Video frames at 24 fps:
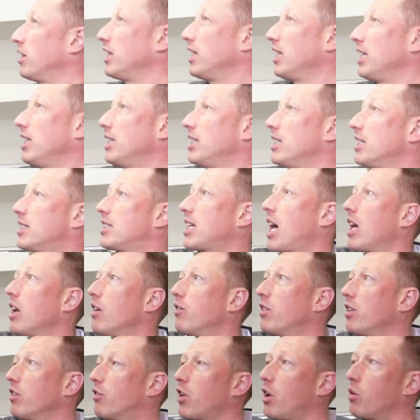the side
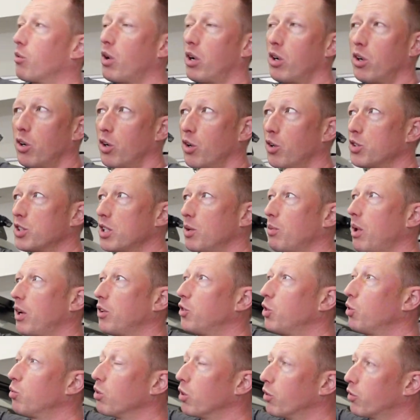of the front runner
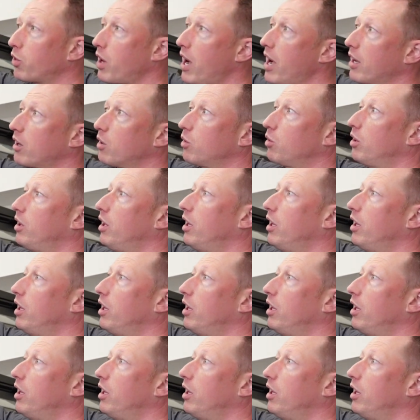Slimline II roof rack,